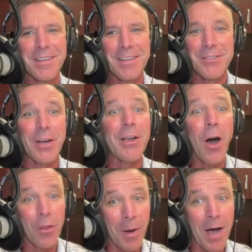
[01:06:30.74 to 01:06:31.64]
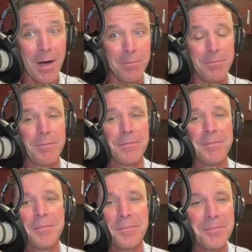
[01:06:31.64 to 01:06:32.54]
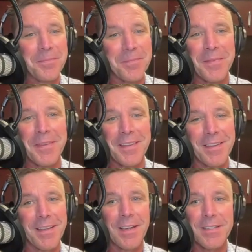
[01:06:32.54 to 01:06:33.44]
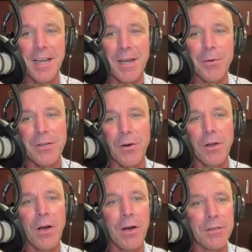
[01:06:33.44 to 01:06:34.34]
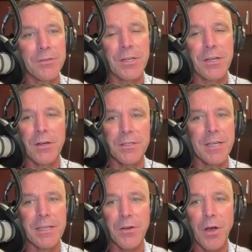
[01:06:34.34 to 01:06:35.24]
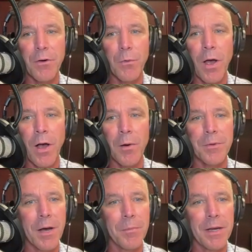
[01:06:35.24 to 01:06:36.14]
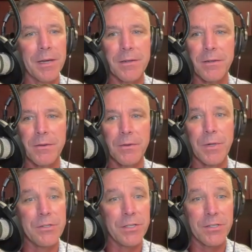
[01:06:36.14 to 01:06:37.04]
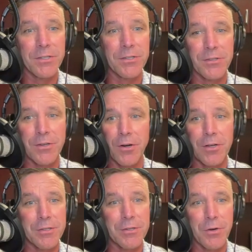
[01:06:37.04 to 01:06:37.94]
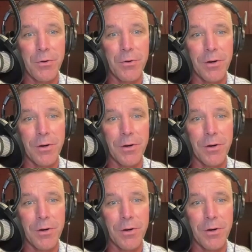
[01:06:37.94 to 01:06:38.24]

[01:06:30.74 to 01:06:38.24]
So I call the mom. I say, "Hey, what's going on?" She goes, "He's overwhelmed." I'm like, "We just started school."